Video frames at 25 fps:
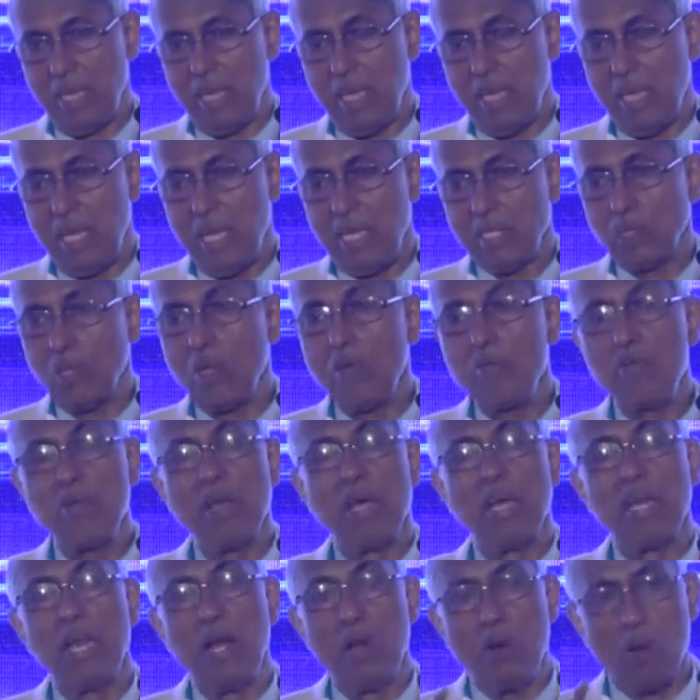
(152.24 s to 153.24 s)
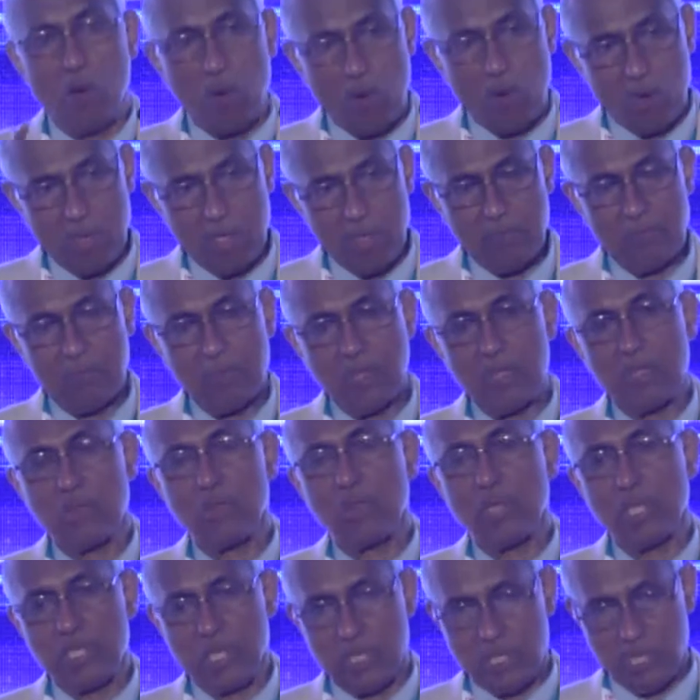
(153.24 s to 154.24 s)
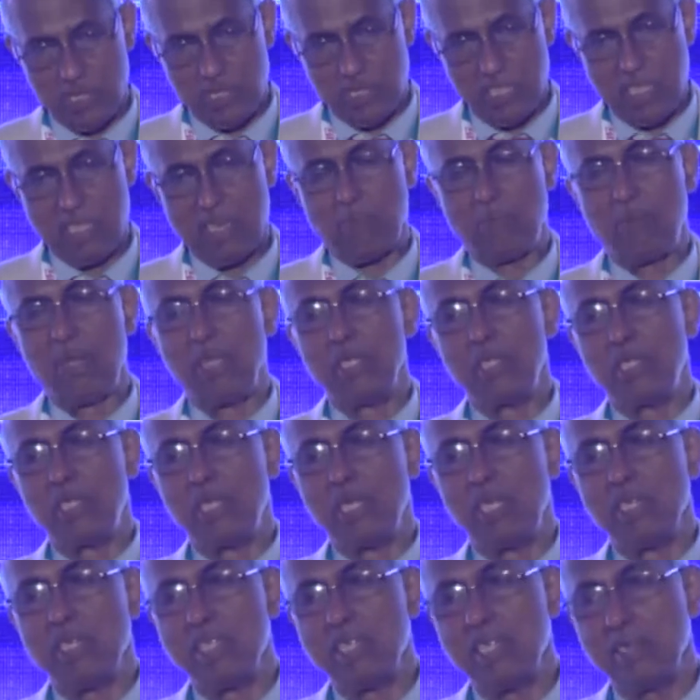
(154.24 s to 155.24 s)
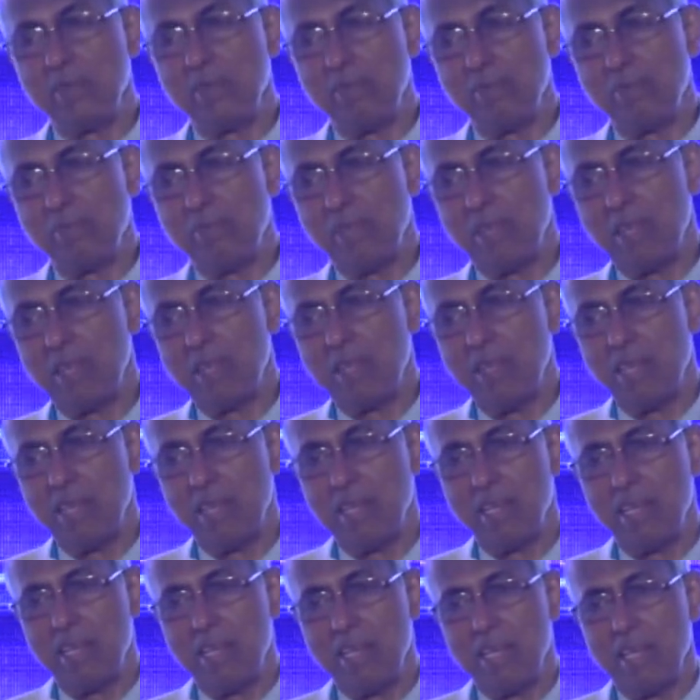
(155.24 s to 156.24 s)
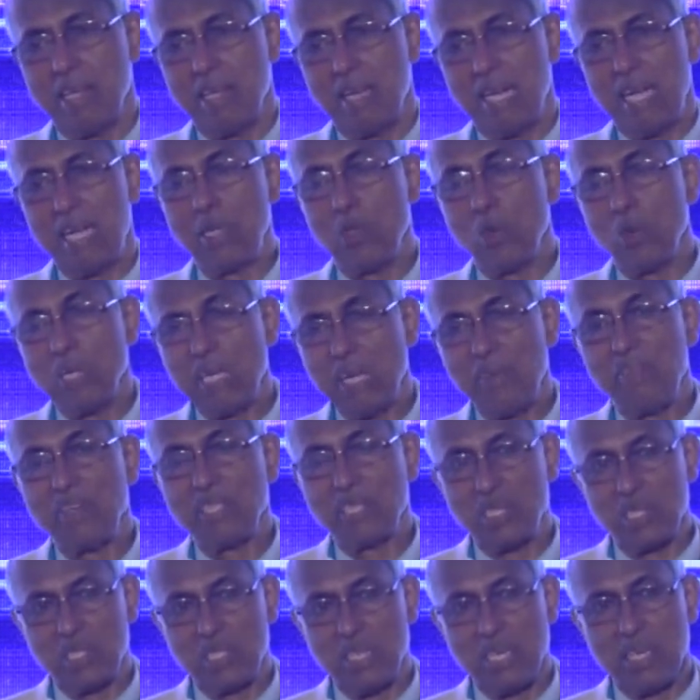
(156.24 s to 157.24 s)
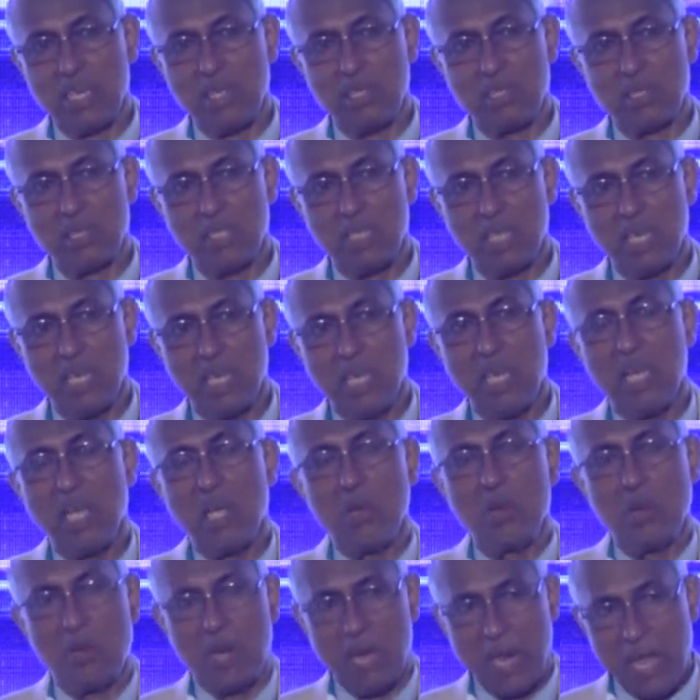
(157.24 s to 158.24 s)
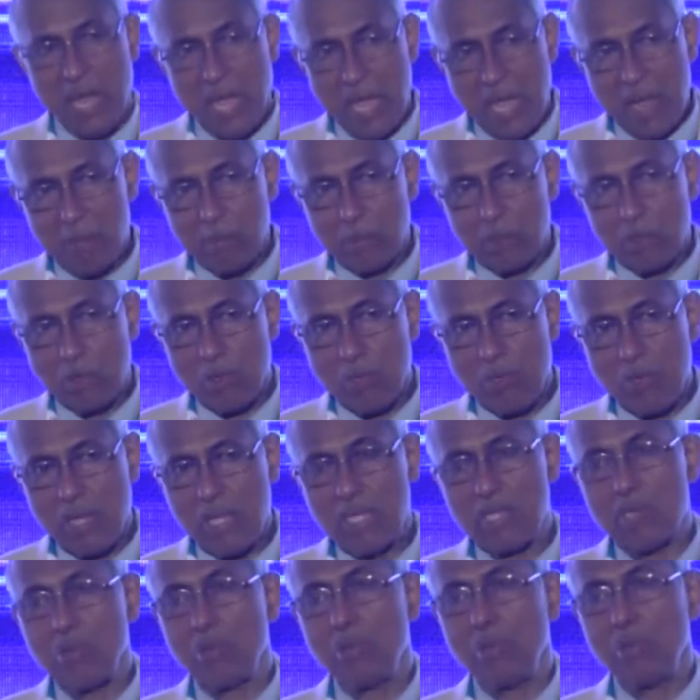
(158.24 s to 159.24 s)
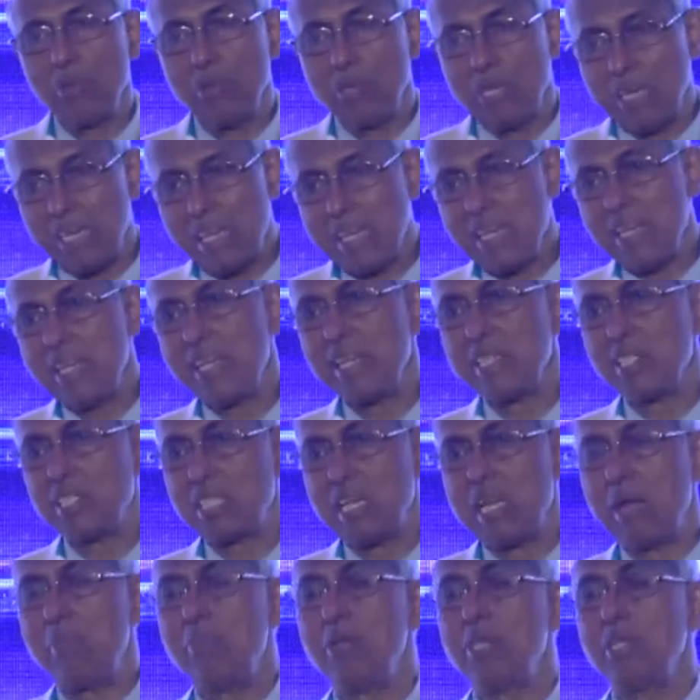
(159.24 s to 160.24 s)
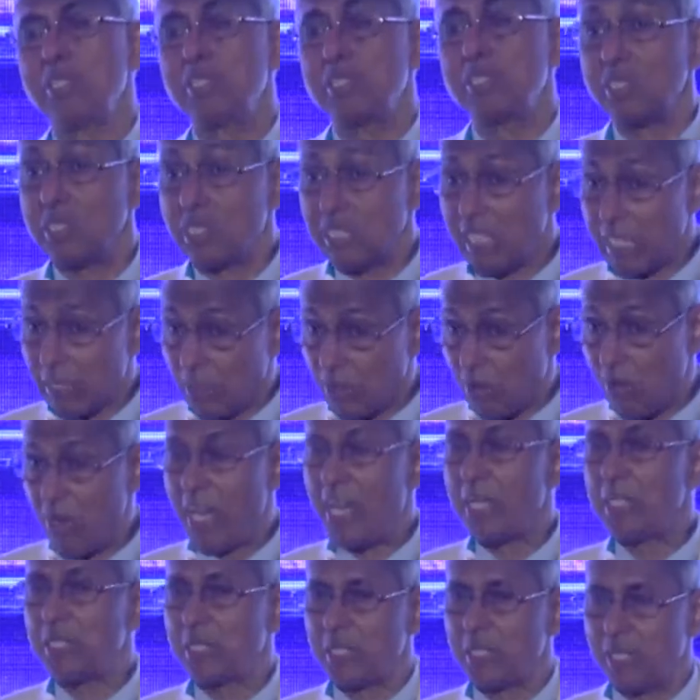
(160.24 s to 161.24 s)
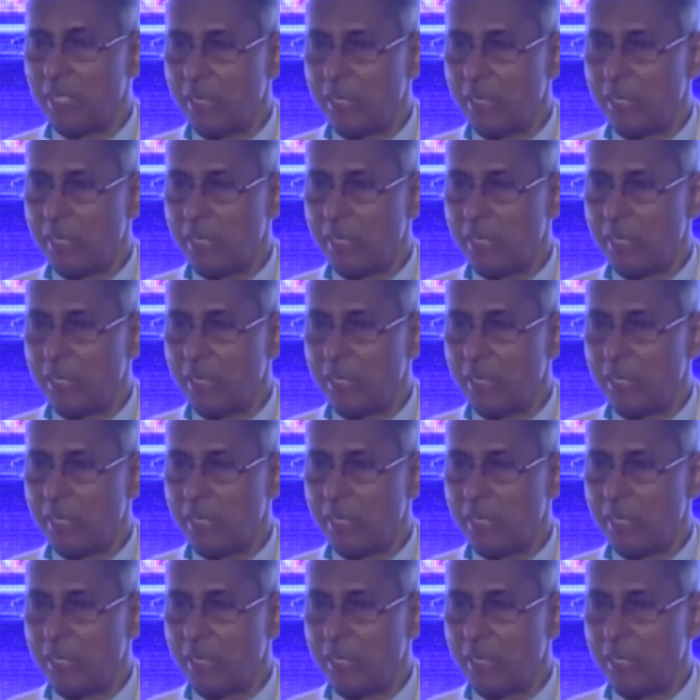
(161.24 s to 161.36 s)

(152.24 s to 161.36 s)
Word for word: So if you are alone to resuscitate a patient, I don't have assistance. Your aim should be to re-establish circulation.